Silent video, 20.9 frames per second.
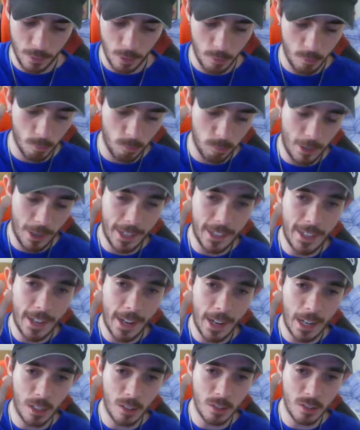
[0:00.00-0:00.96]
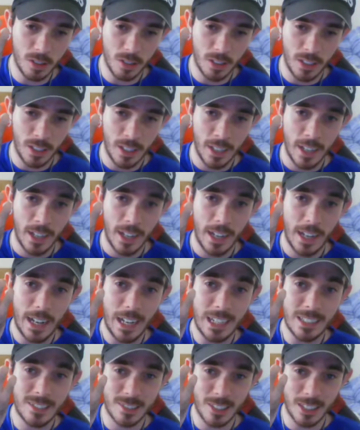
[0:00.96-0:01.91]
right hand,
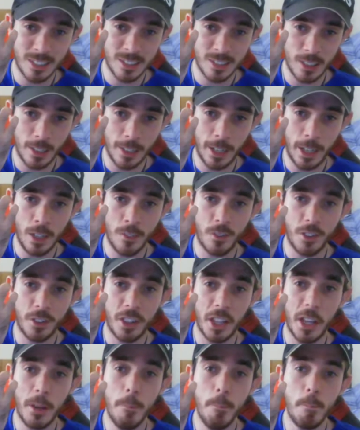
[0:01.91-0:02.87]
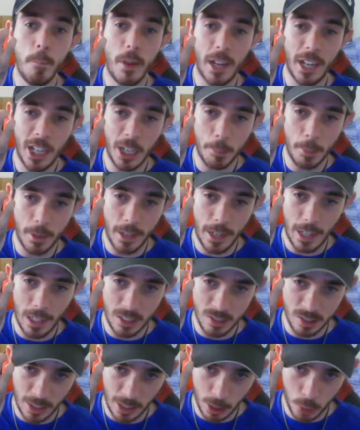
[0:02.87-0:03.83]
it's a sign that they may be
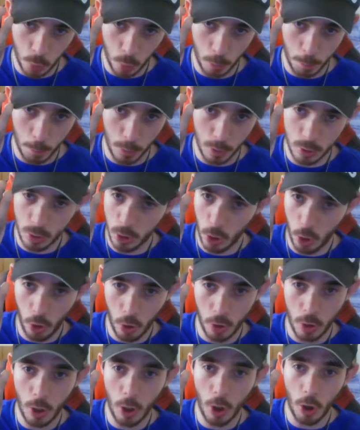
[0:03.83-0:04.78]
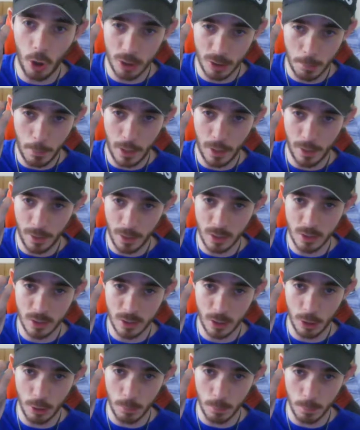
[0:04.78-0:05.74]
asexual, but don't automatically
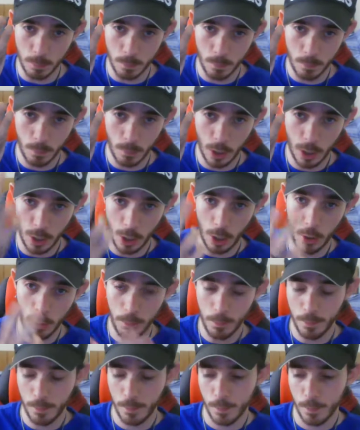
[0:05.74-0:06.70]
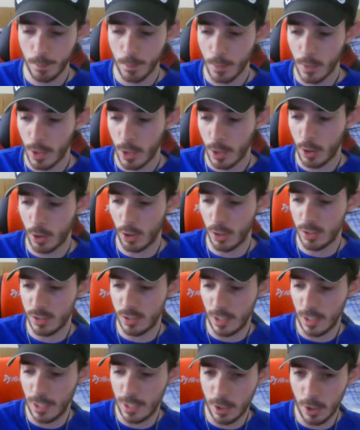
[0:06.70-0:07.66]
assume, you know, because
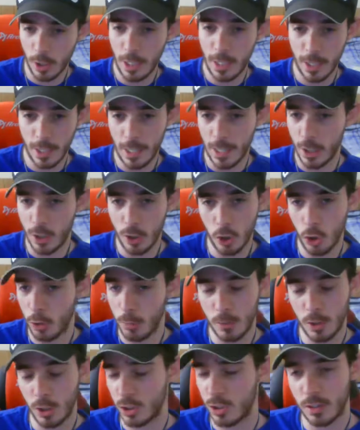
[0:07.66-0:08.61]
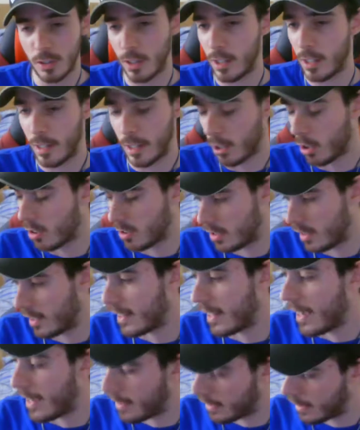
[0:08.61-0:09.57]
it could just because
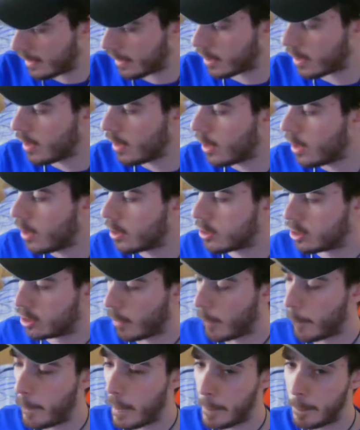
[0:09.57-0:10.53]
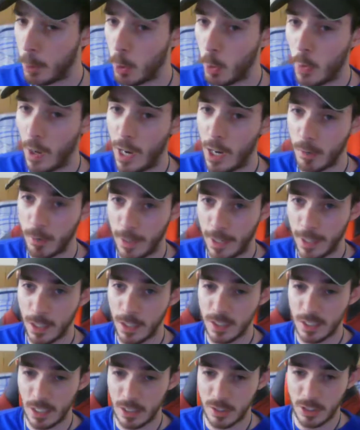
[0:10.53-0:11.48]
again, some people wear
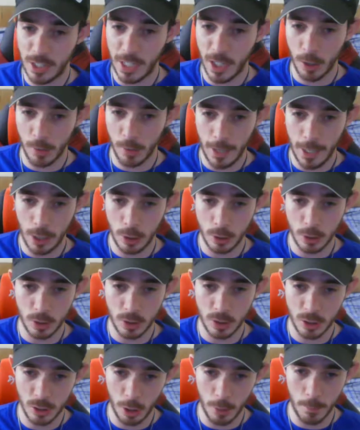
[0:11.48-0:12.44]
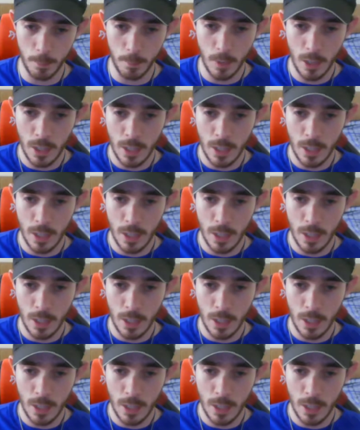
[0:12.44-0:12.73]
rings as decoration, some